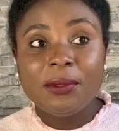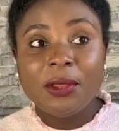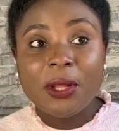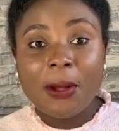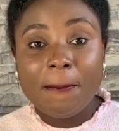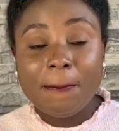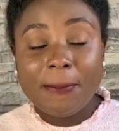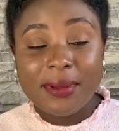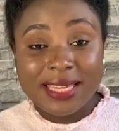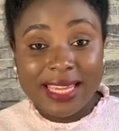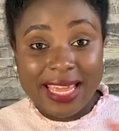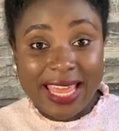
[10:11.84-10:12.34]

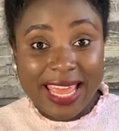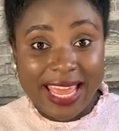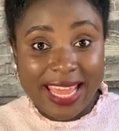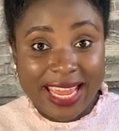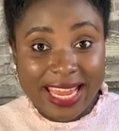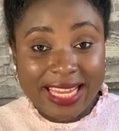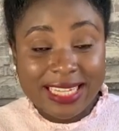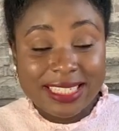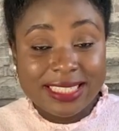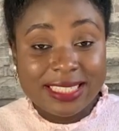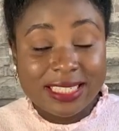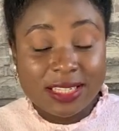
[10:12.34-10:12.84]
number
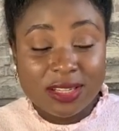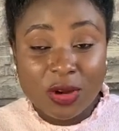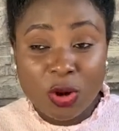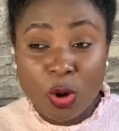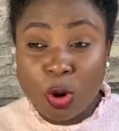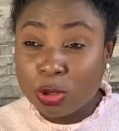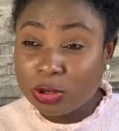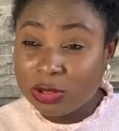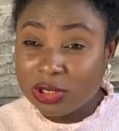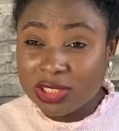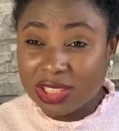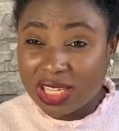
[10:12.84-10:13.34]
eight
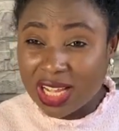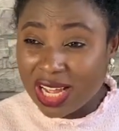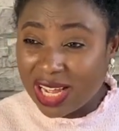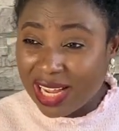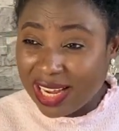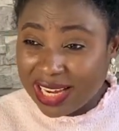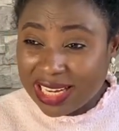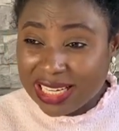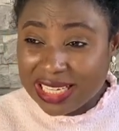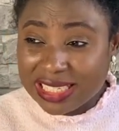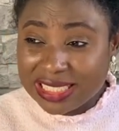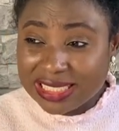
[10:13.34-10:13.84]
or
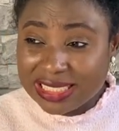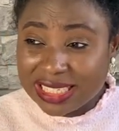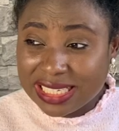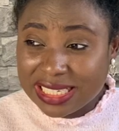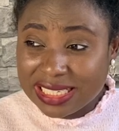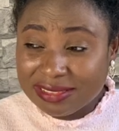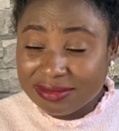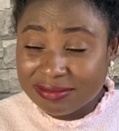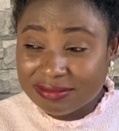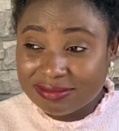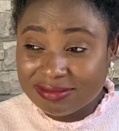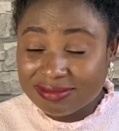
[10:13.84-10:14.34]
nine is
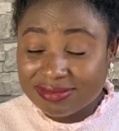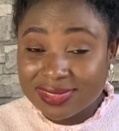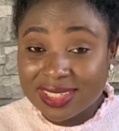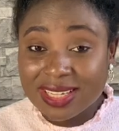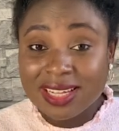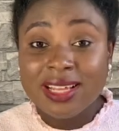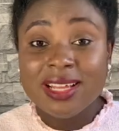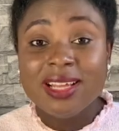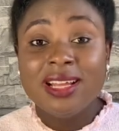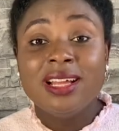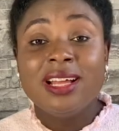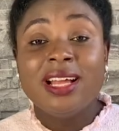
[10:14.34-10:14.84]
it
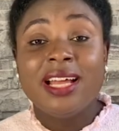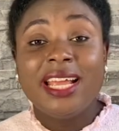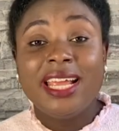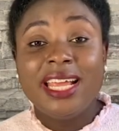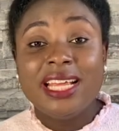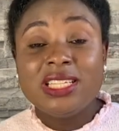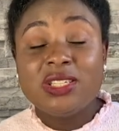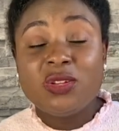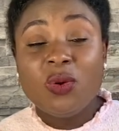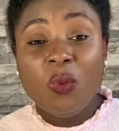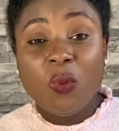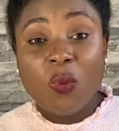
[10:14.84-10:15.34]

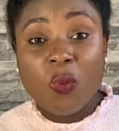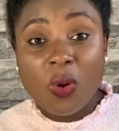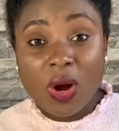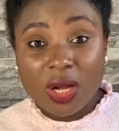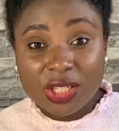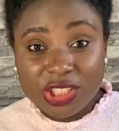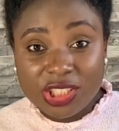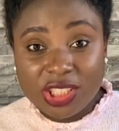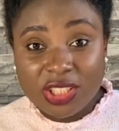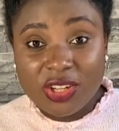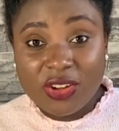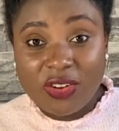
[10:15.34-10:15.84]
is
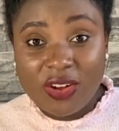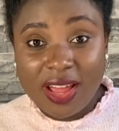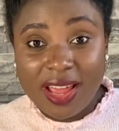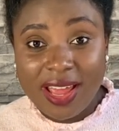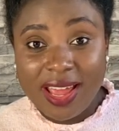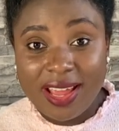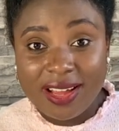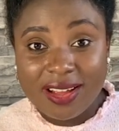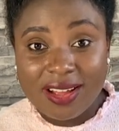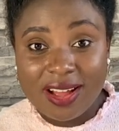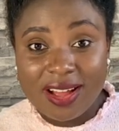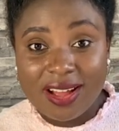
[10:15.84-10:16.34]
washing your
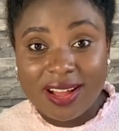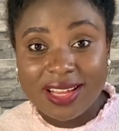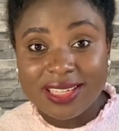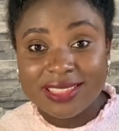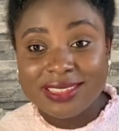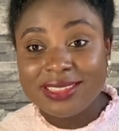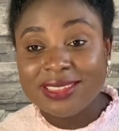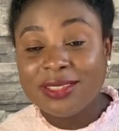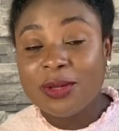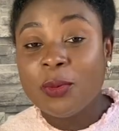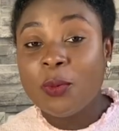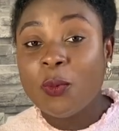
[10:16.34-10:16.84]
hair
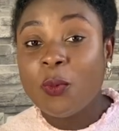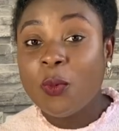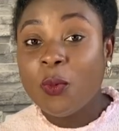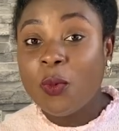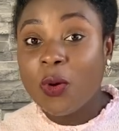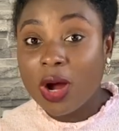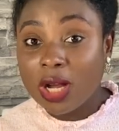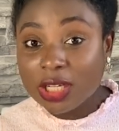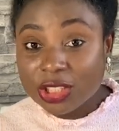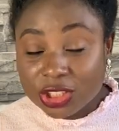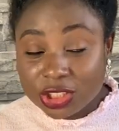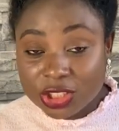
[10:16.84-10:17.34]
guys
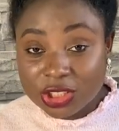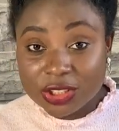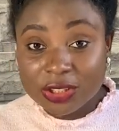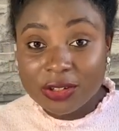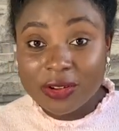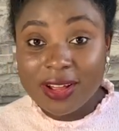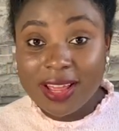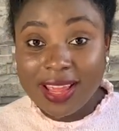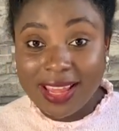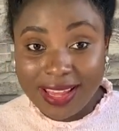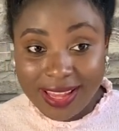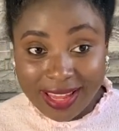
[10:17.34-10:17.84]
wash your
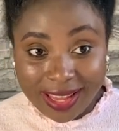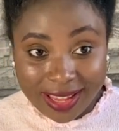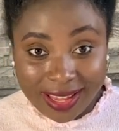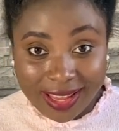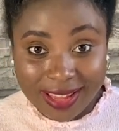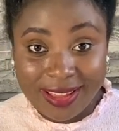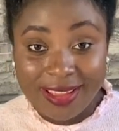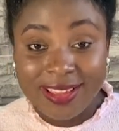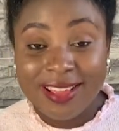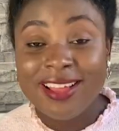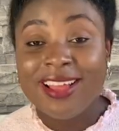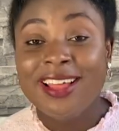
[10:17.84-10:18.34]

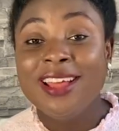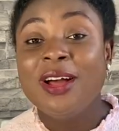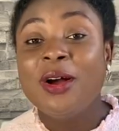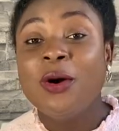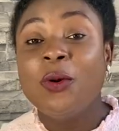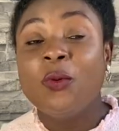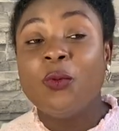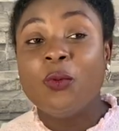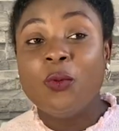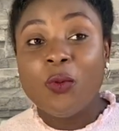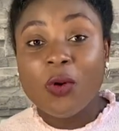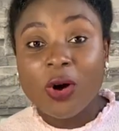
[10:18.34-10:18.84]
hair
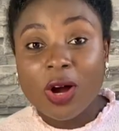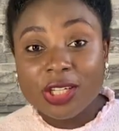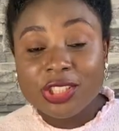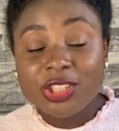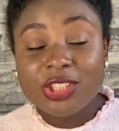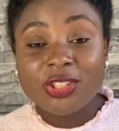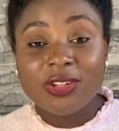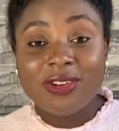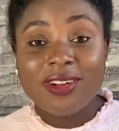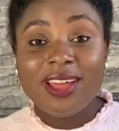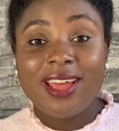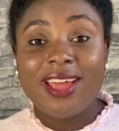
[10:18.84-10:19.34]
wash
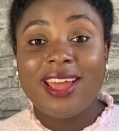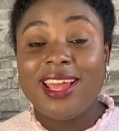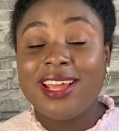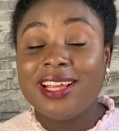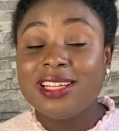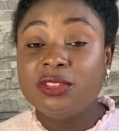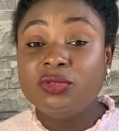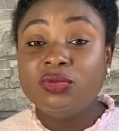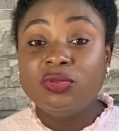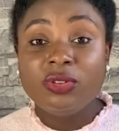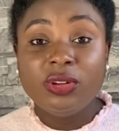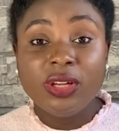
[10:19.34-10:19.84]
your hair it's
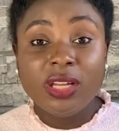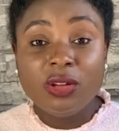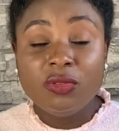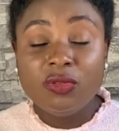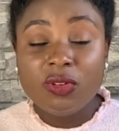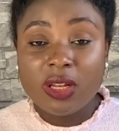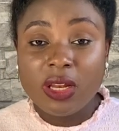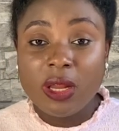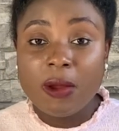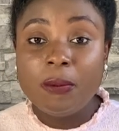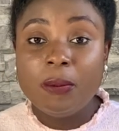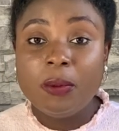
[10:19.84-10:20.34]
really
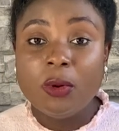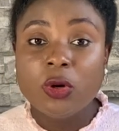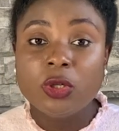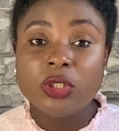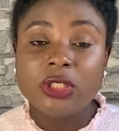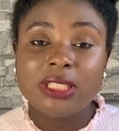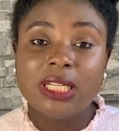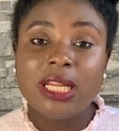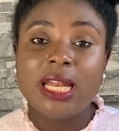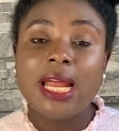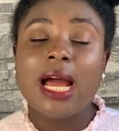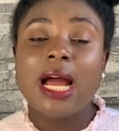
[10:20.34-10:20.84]
really
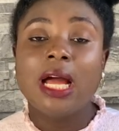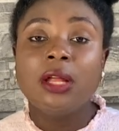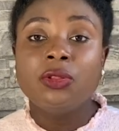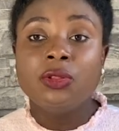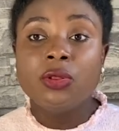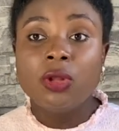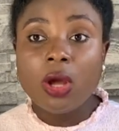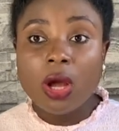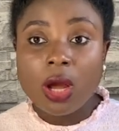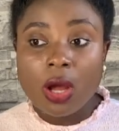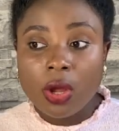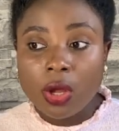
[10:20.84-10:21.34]
important i
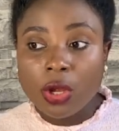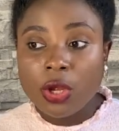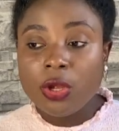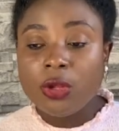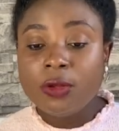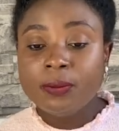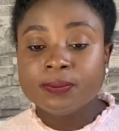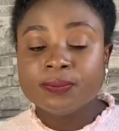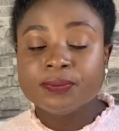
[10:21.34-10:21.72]
know